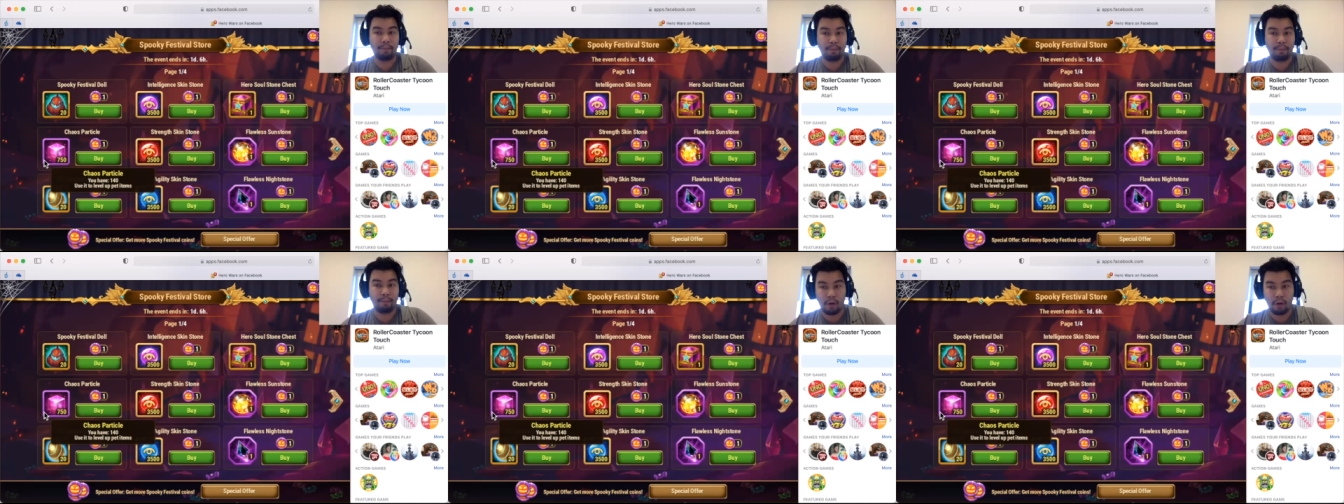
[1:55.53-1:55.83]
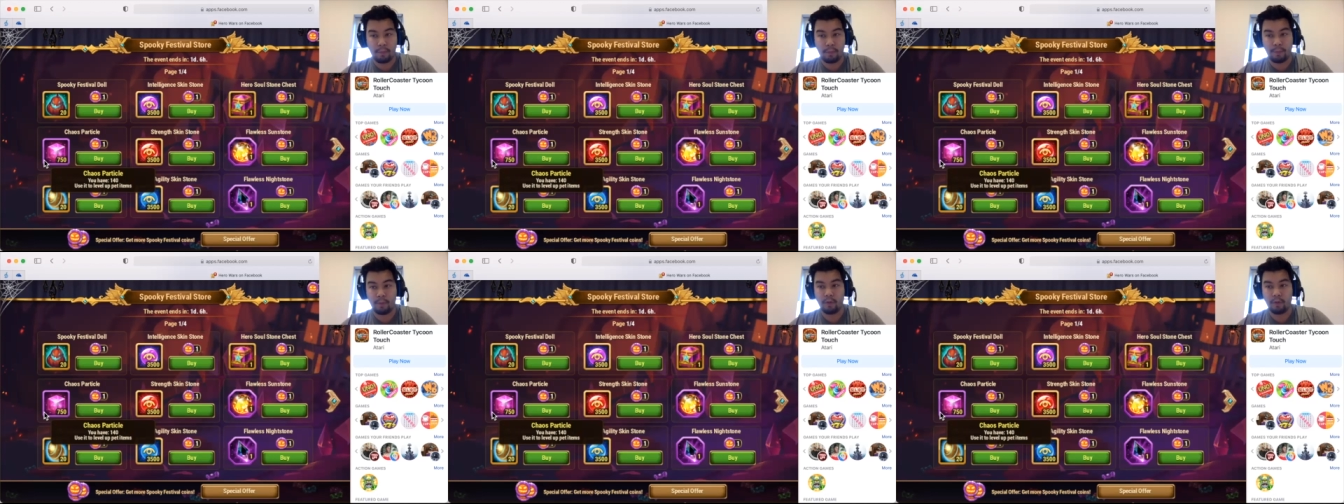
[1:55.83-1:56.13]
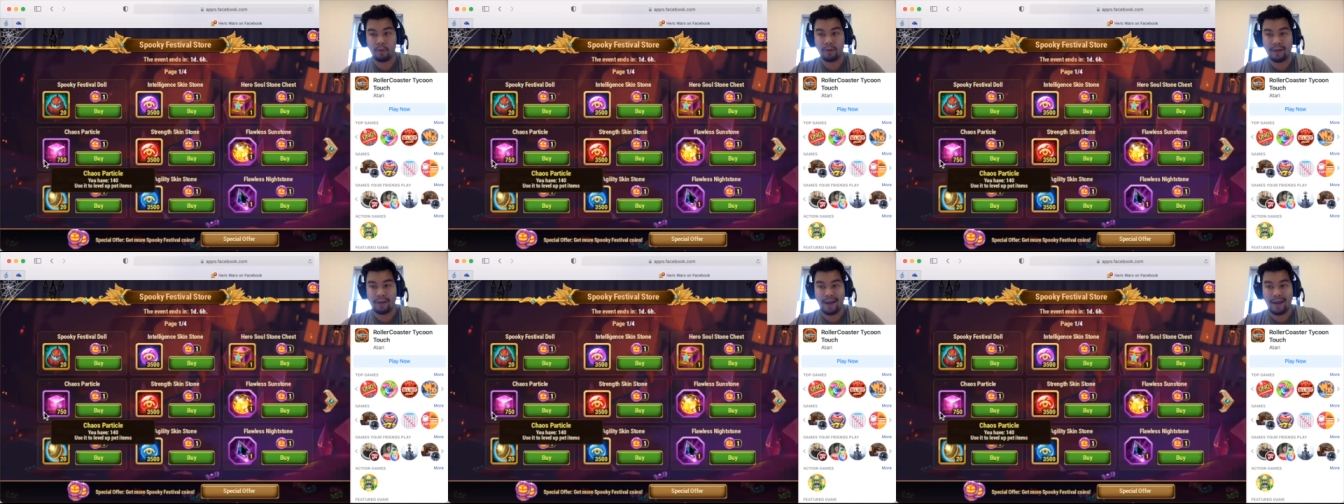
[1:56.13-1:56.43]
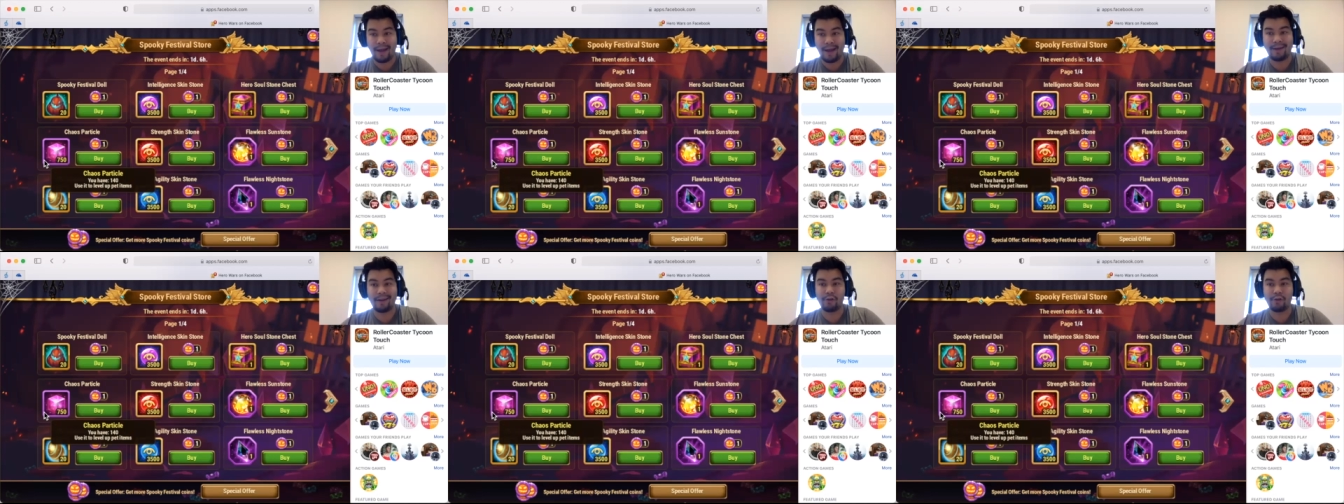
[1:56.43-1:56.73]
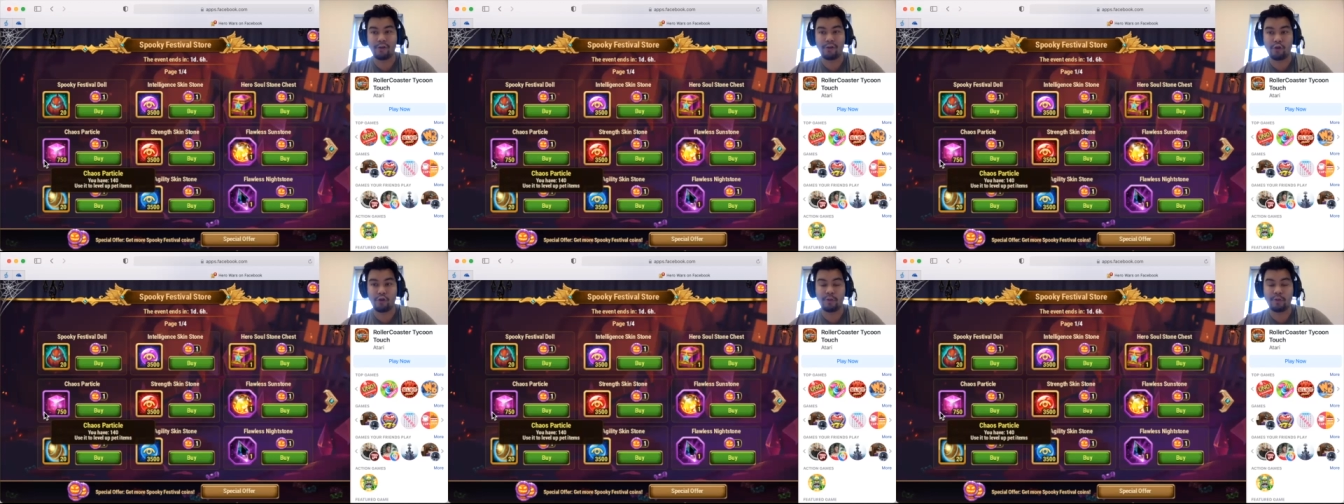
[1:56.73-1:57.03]
purple yet
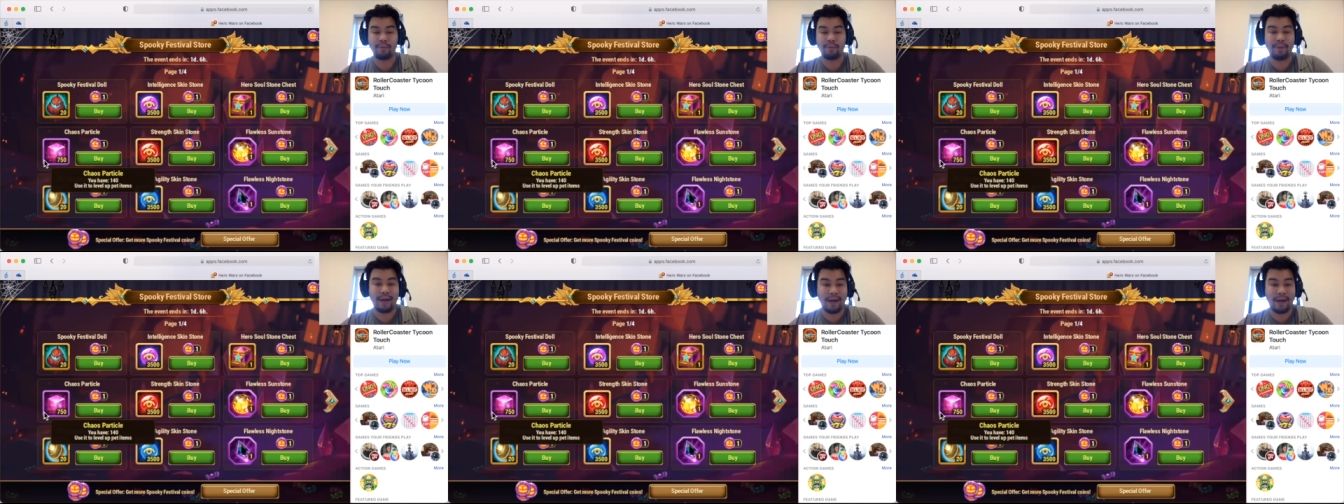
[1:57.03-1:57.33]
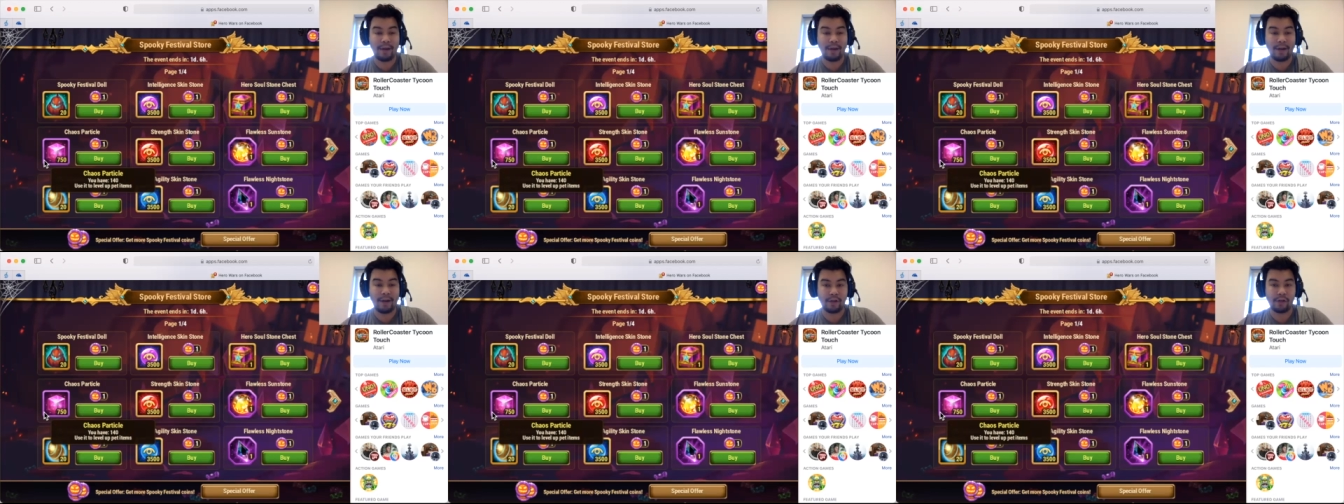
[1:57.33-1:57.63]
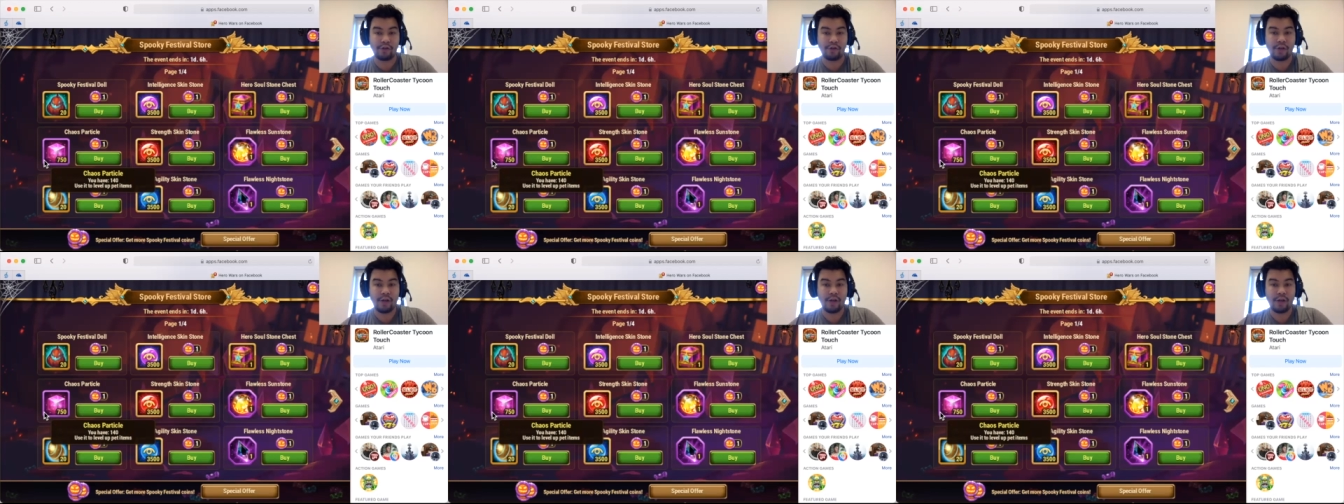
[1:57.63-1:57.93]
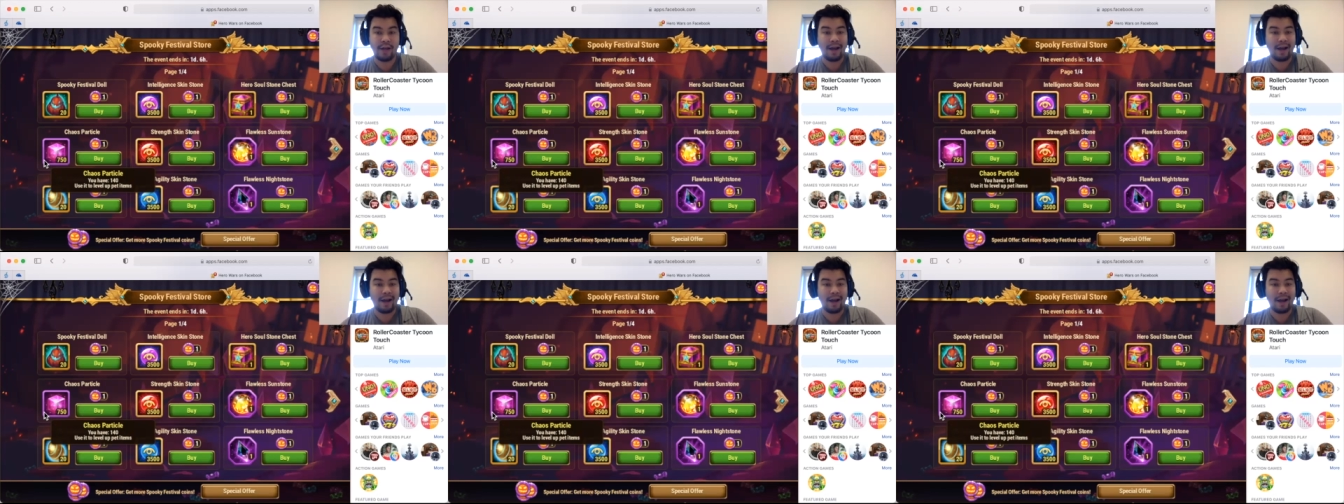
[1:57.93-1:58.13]
in terms of patronage.